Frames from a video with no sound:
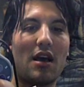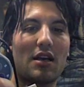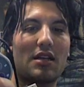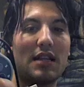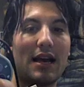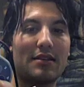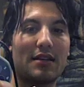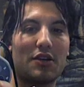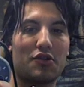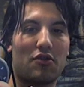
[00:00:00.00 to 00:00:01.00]
classic
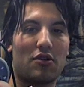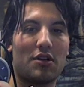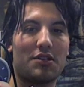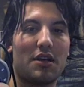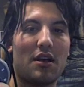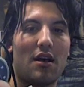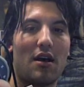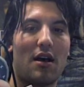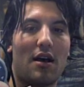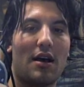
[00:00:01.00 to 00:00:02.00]
controllers
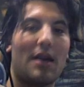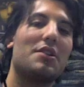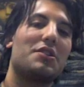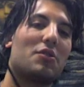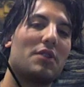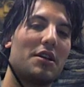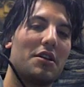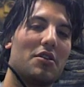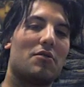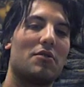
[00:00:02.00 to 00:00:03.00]
hitting a store near
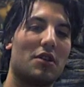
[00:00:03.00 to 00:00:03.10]
you.